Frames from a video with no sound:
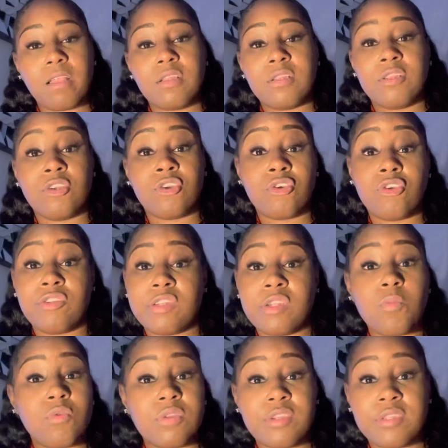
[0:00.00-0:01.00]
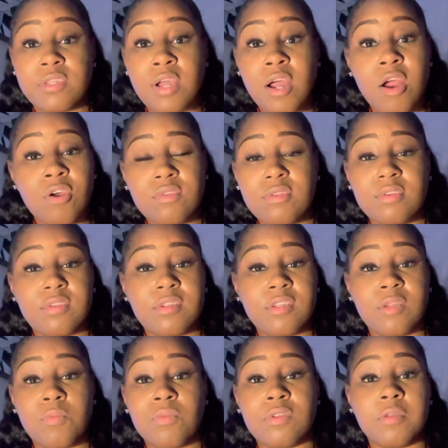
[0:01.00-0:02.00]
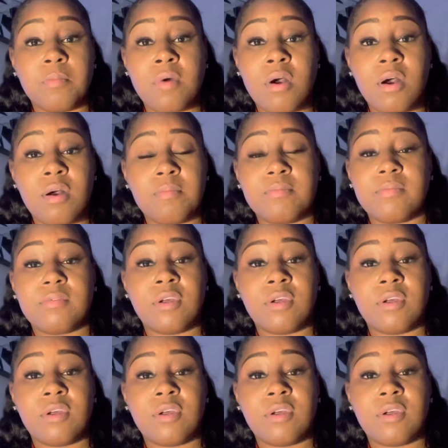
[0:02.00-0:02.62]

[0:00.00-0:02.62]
you know, you're someone's child, someone's mom,